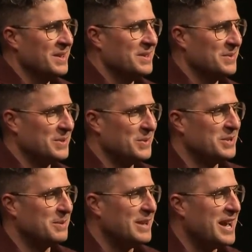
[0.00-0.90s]
She was doing
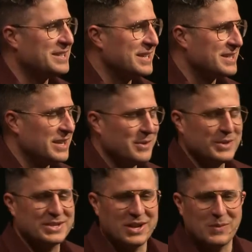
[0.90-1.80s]
gymnastics, and it
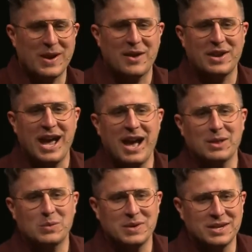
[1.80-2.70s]
was around
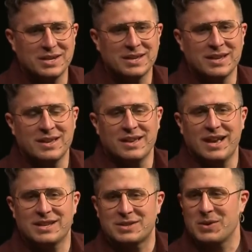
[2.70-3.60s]
Halloween.
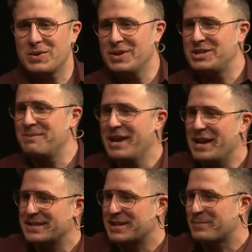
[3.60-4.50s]
And so the
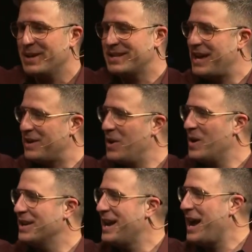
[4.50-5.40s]
gymnastics place had a
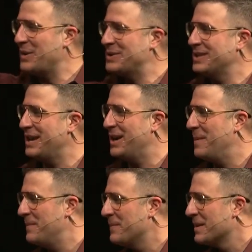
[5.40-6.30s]
haunted house set up.